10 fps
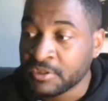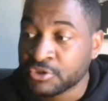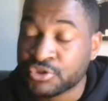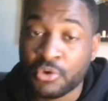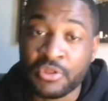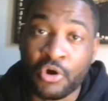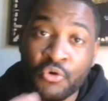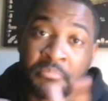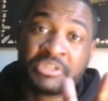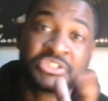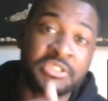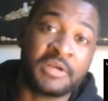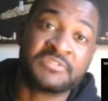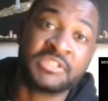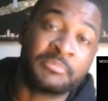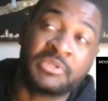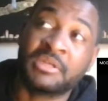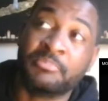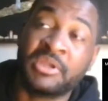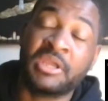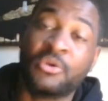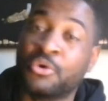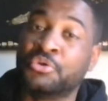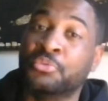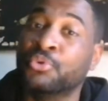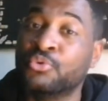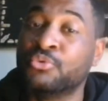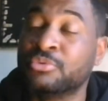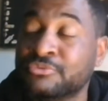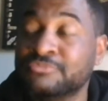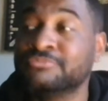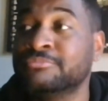So the omission of something being on the moon